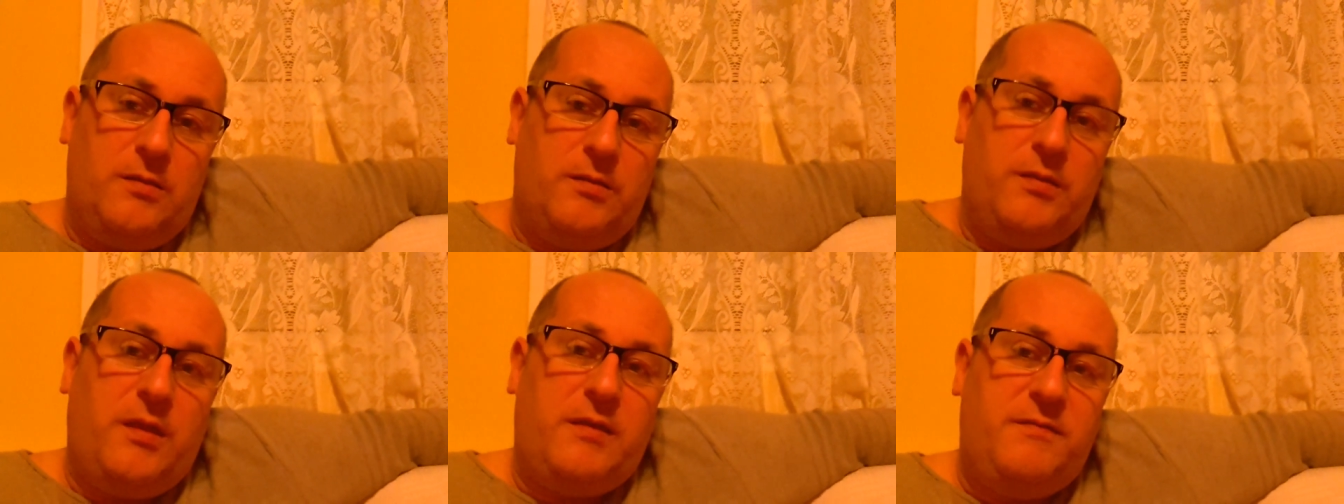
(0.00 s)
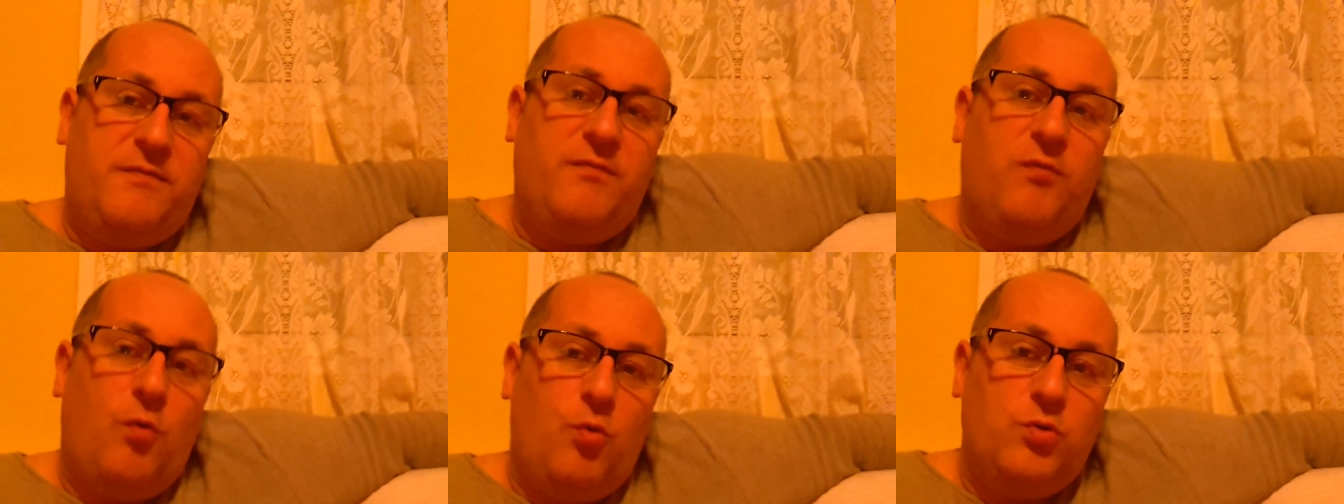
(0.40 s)
they
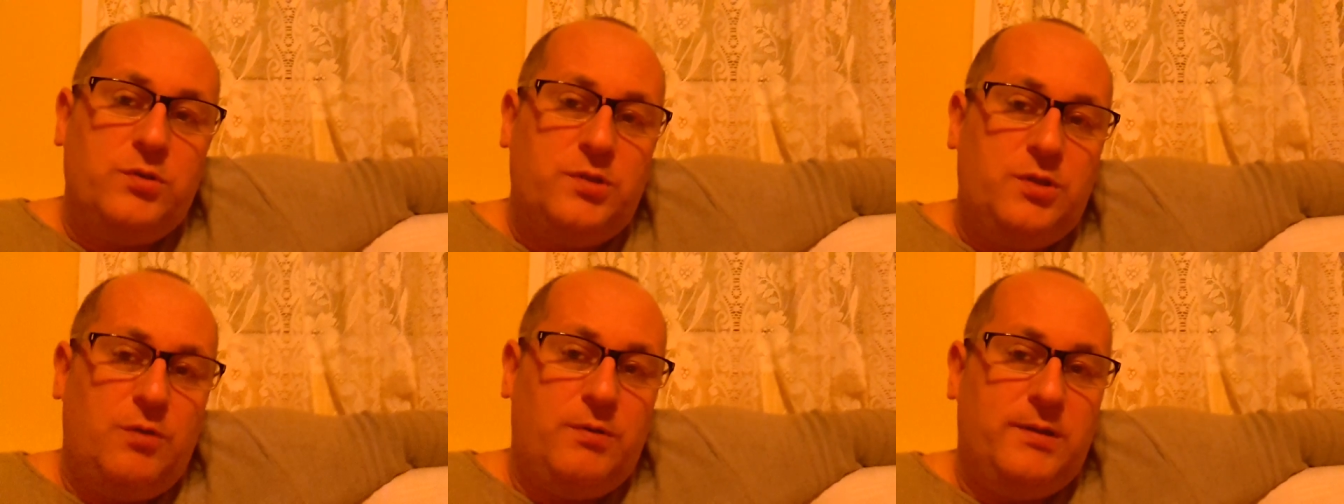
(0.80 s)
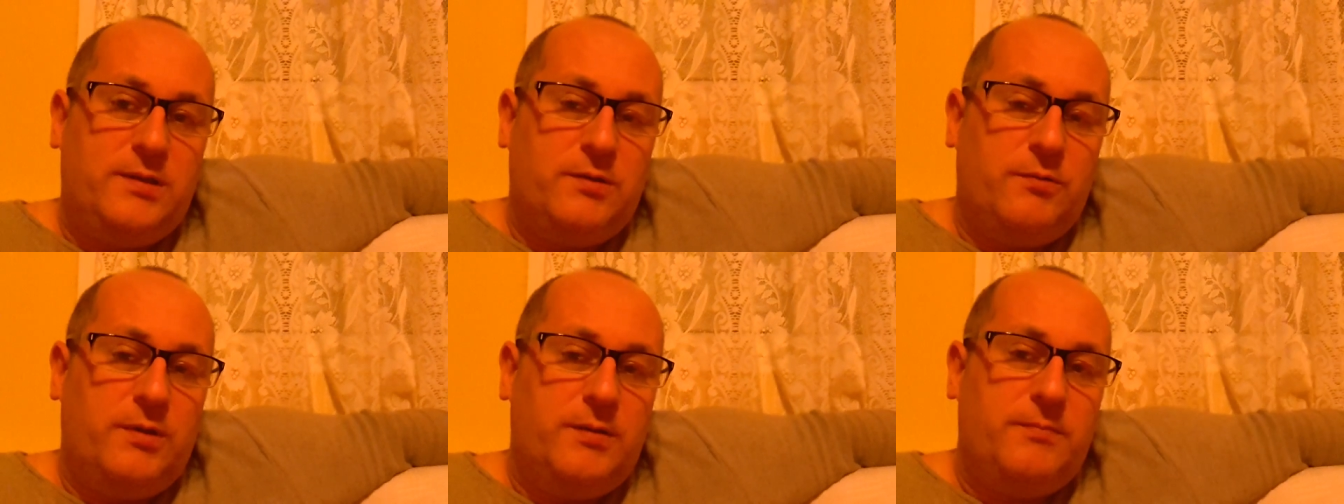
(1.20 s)
forced you
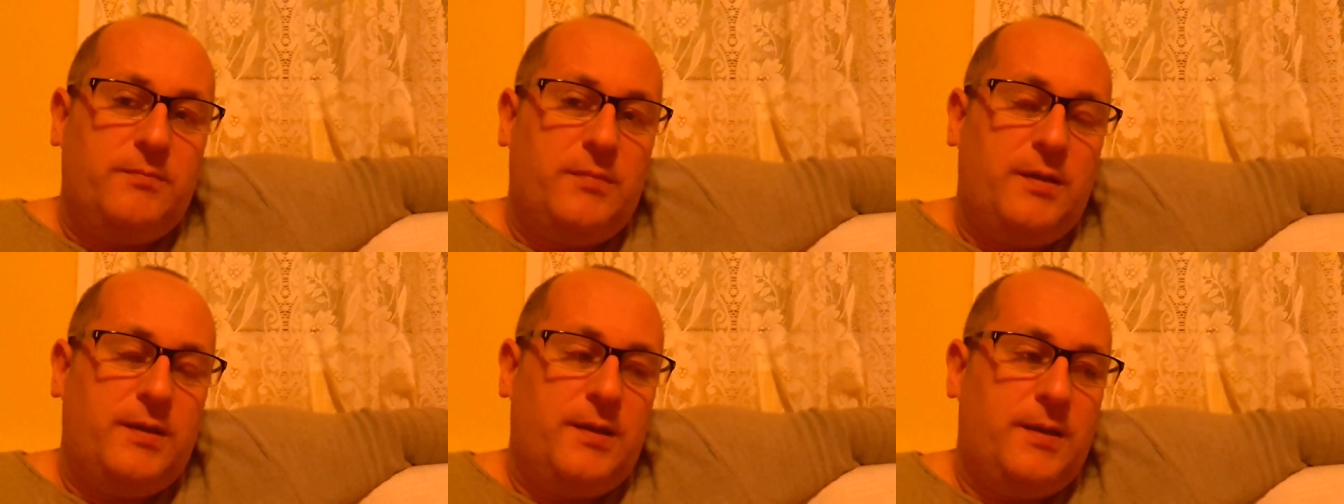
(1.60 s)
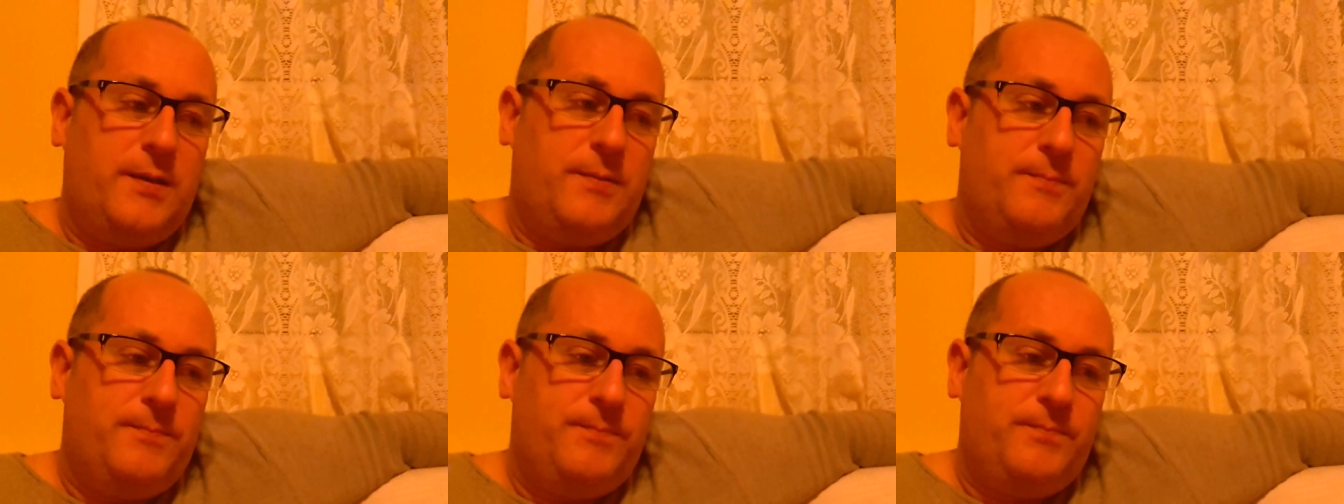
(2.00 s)
into it.
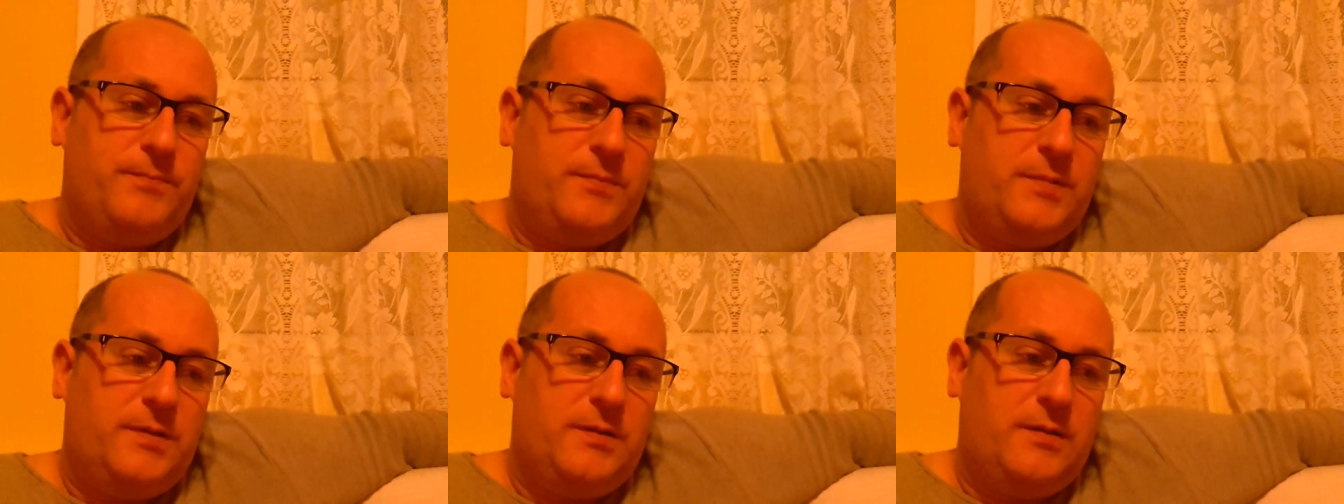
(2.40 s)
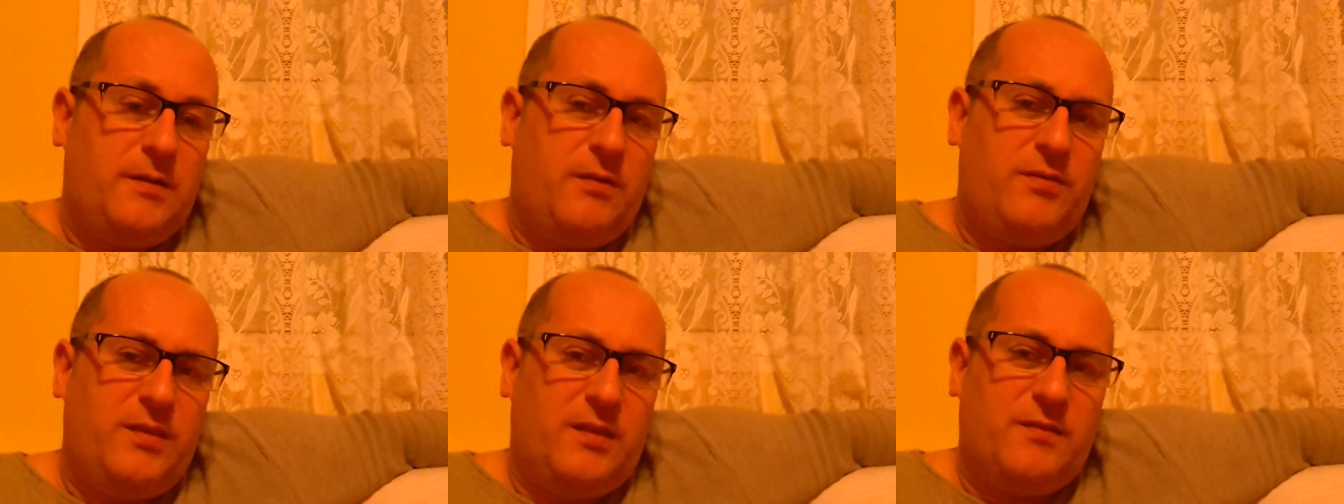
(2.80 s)
Um,
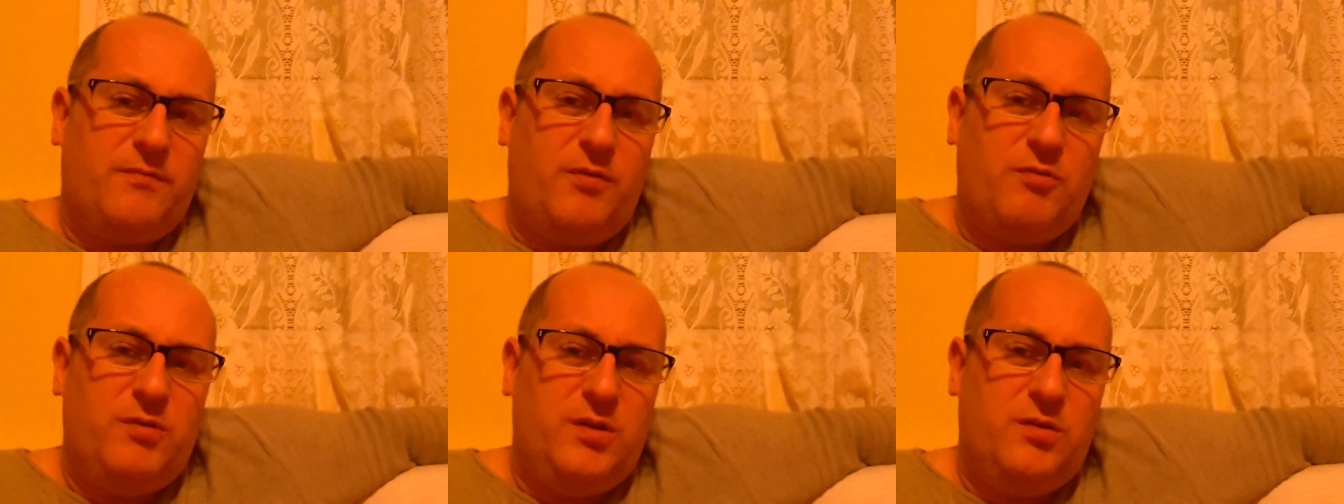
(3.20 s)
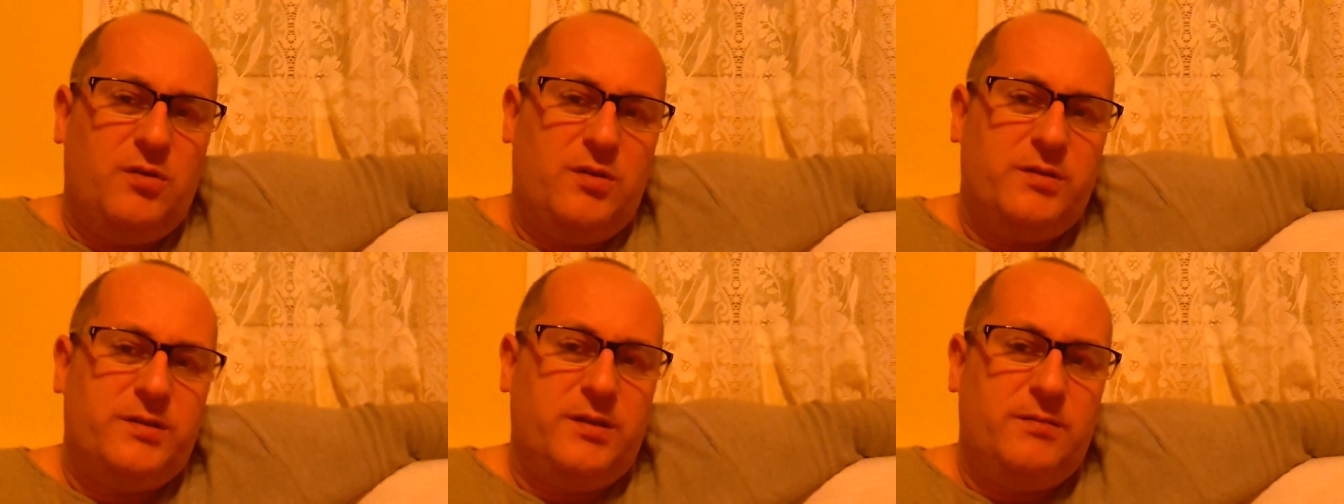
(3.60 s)
I think that's very
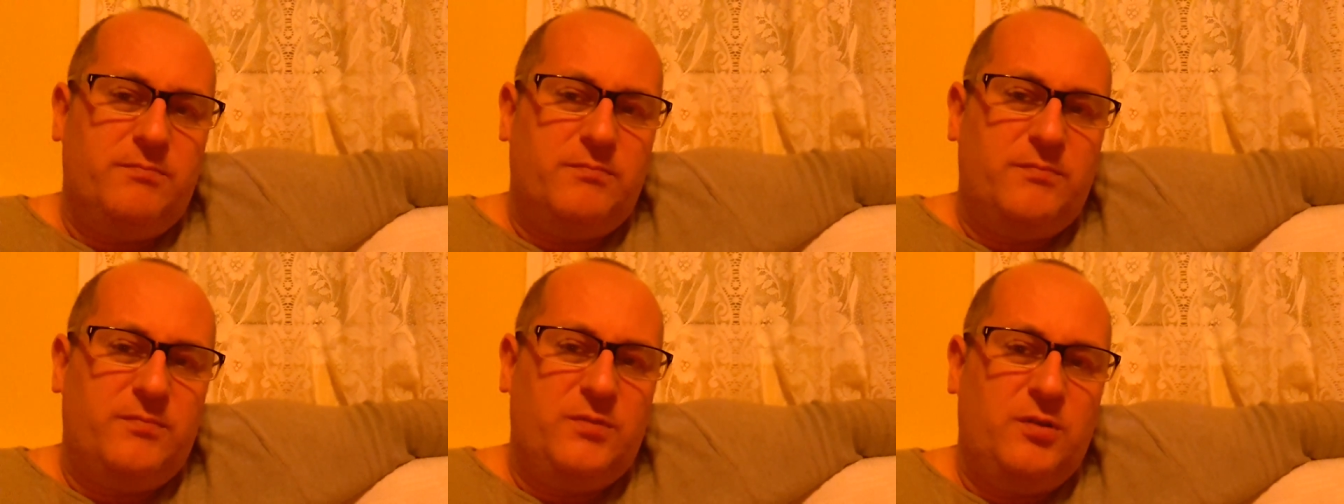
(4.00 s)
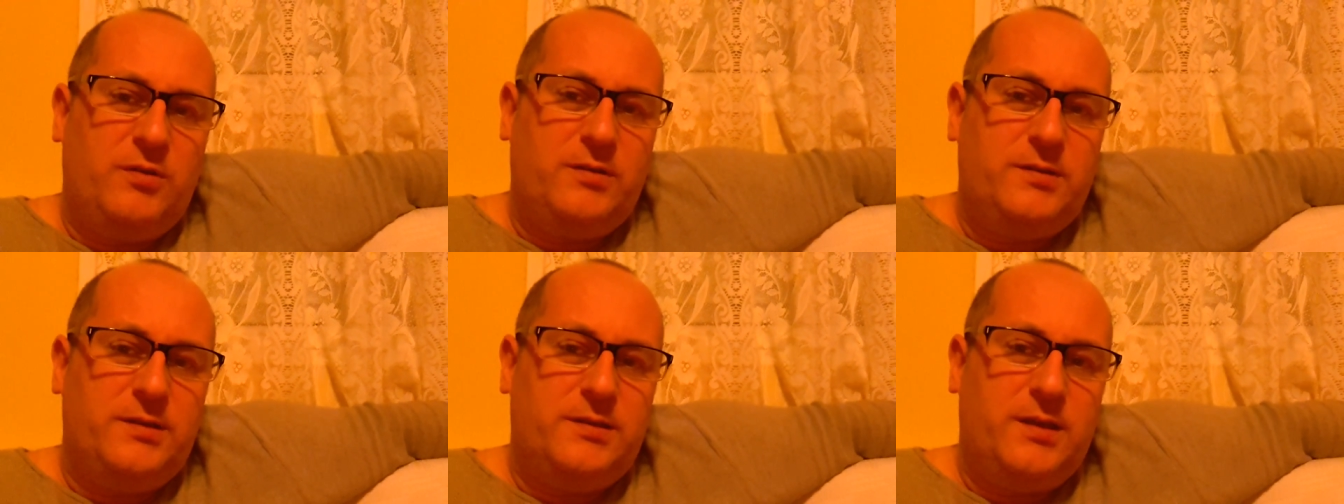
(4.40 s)
dirty,
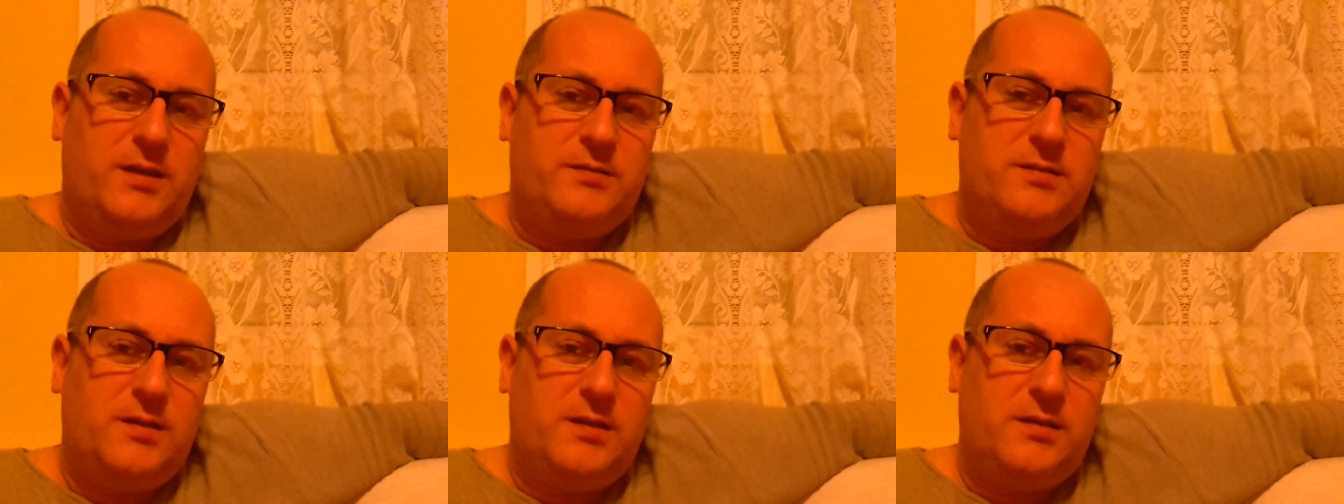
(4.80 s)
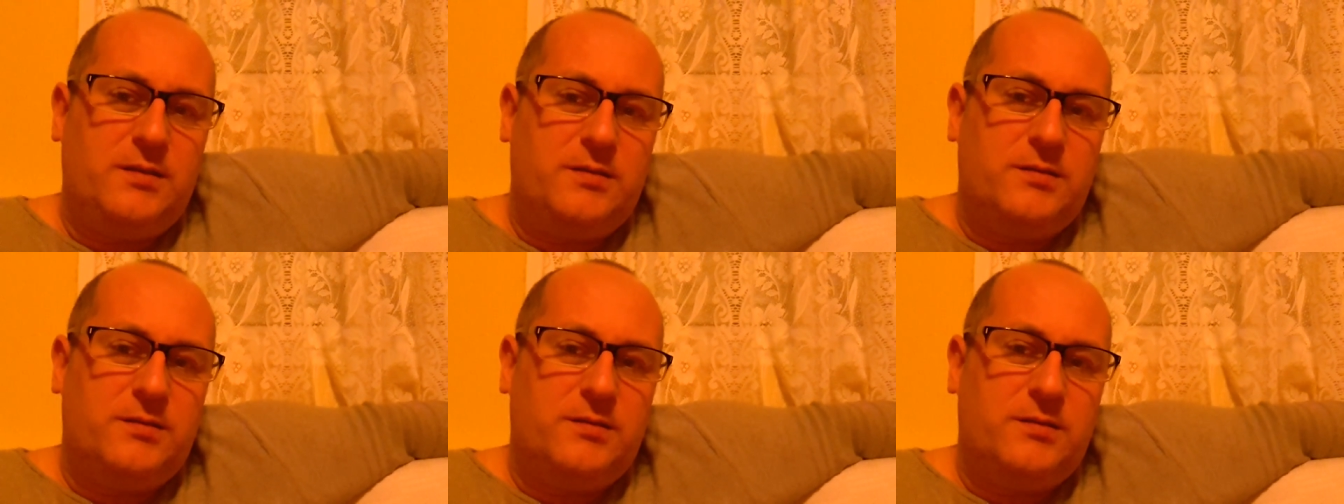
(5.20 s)
dirty tactics.